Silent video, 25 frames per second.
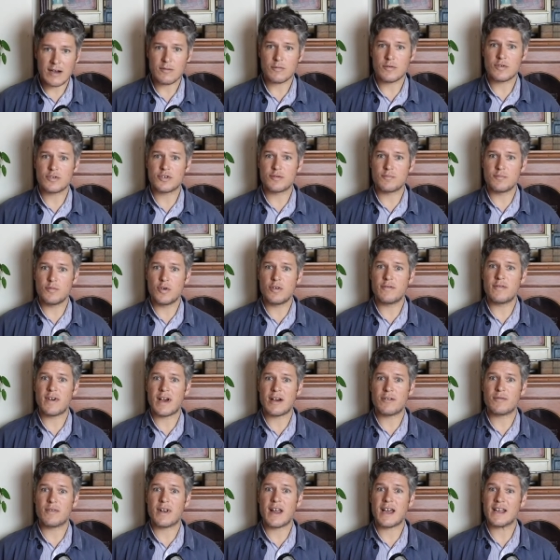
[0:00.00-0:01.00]
was
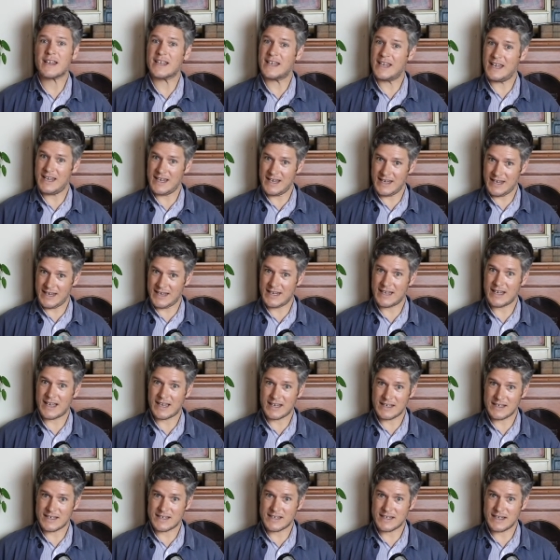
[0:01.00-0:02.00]
Niki
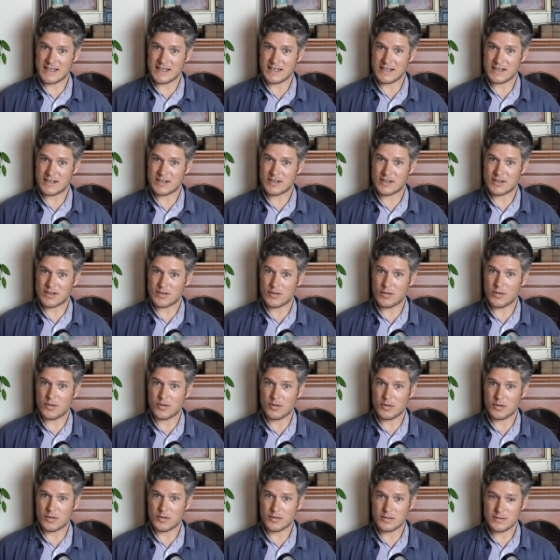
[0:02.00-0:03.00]
Antiques,
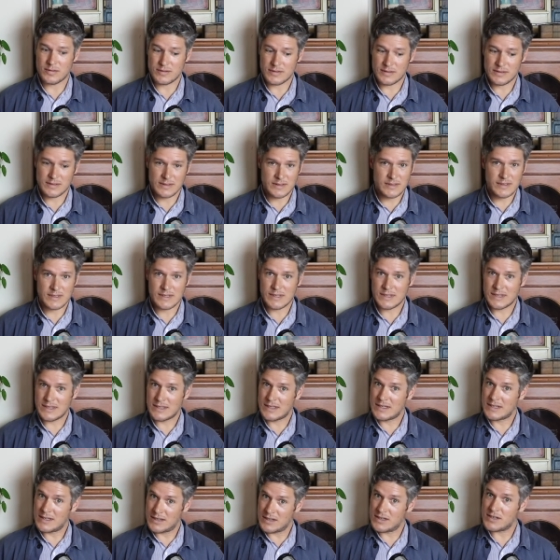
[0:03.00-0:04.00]
or
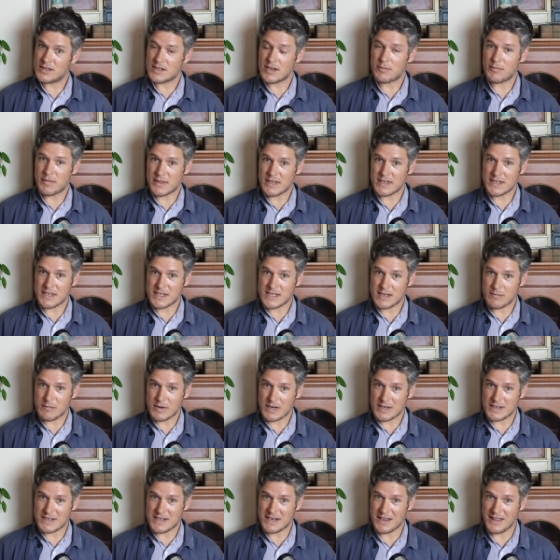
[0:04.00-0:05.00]
something
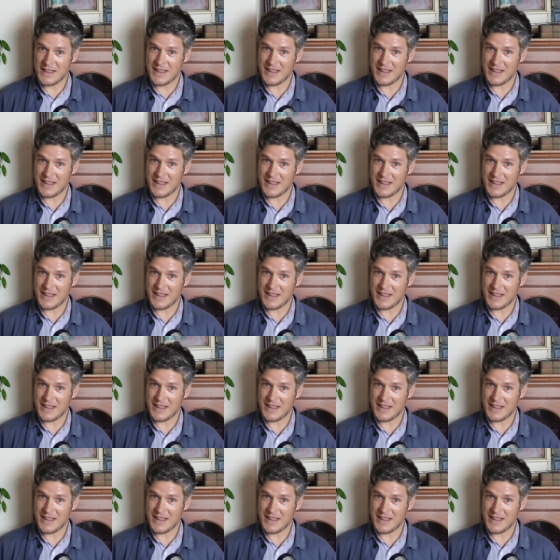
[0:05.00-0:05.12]
similar to